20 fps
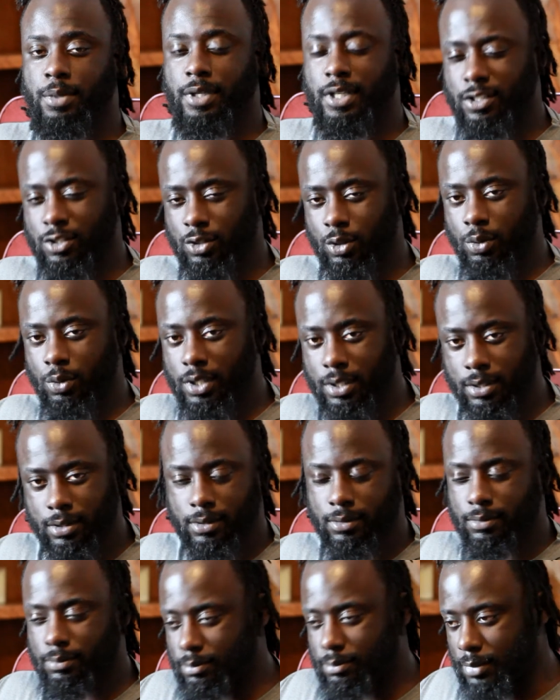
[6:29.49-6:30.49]
But as soon
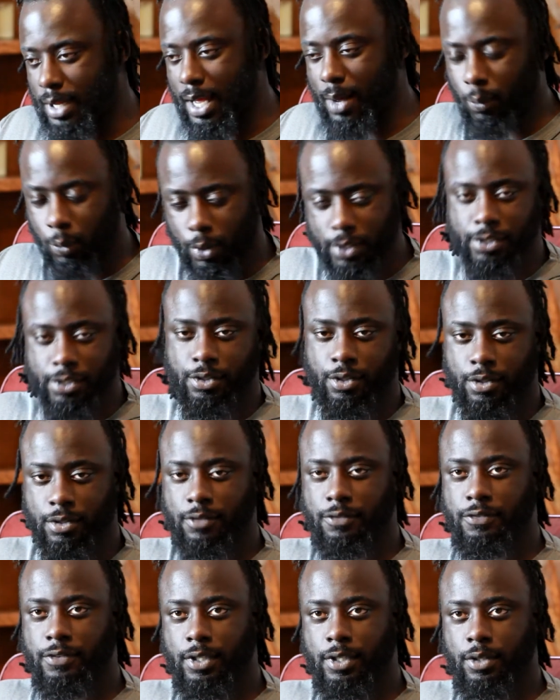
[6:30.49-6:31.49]
as I wasn't on
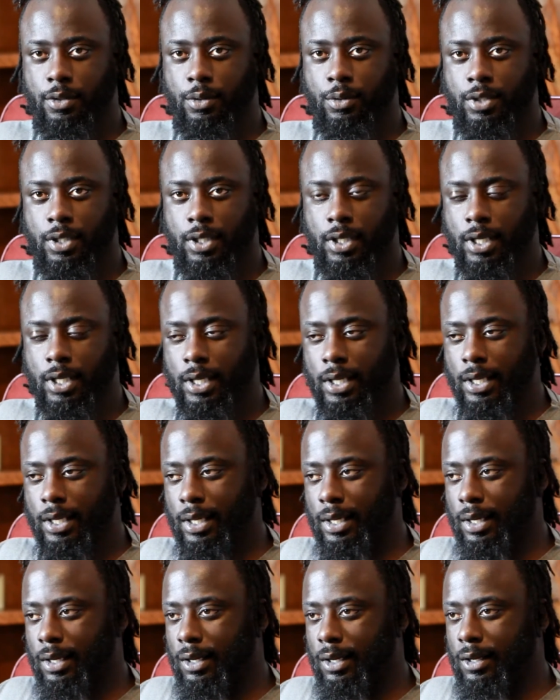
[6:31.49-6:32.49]
the field,
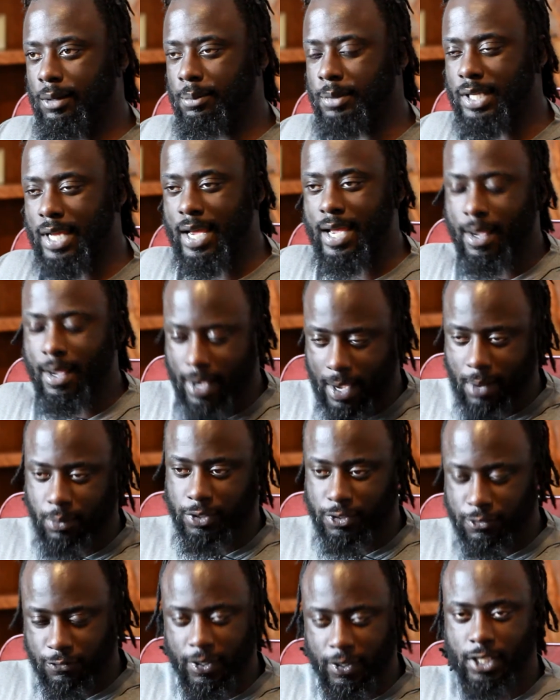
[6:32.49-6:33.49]
and I
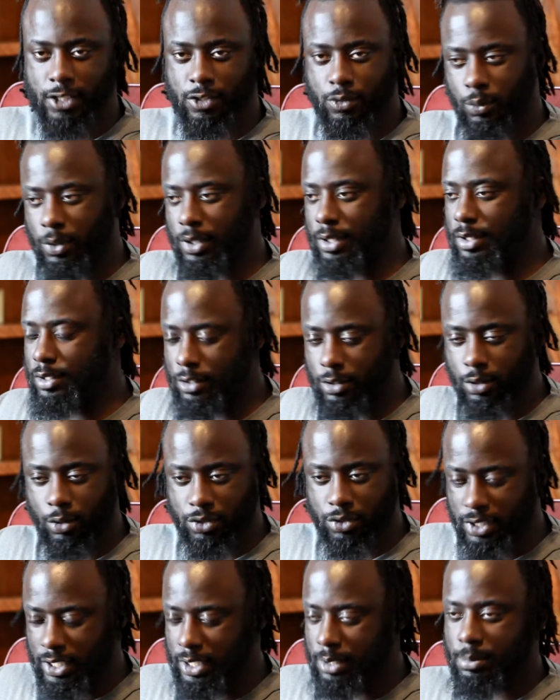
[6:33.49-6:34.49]
was faced with, you
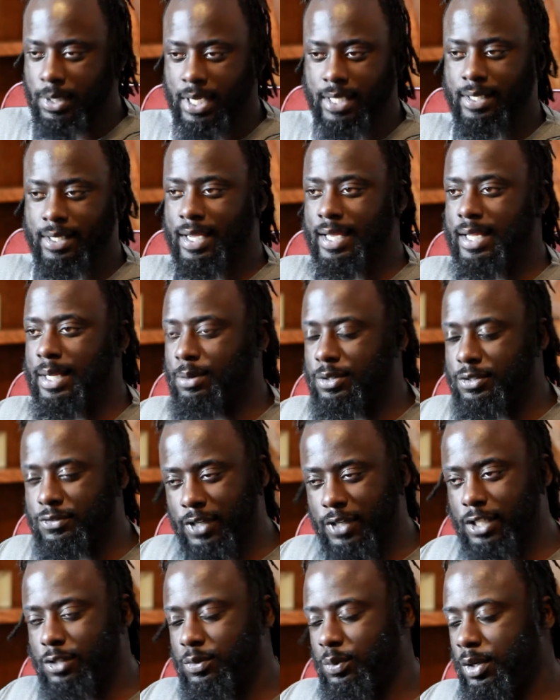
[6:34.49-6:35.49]
know, seeing my dad, I was
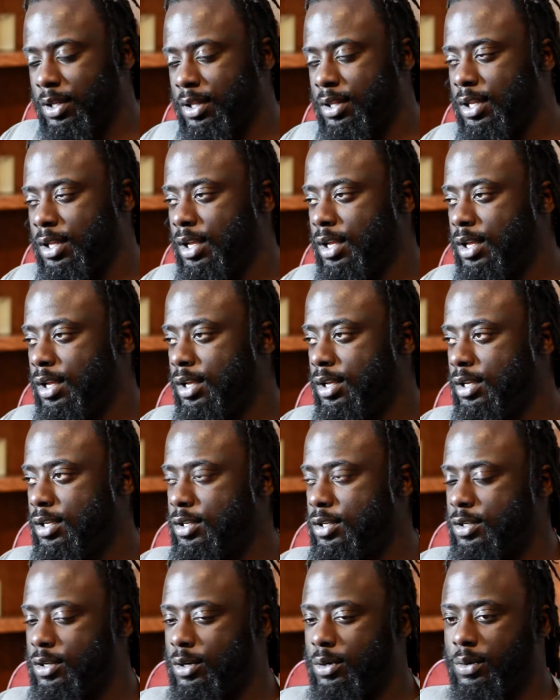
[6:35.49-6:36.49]
faced with,
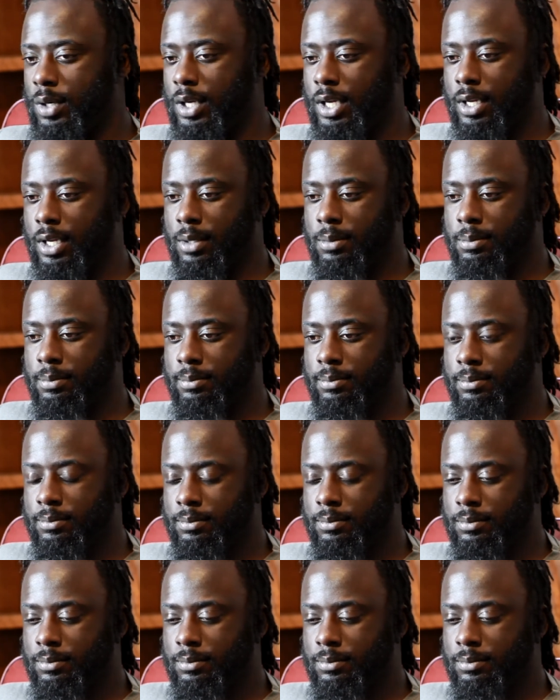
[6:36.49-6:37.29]
you know,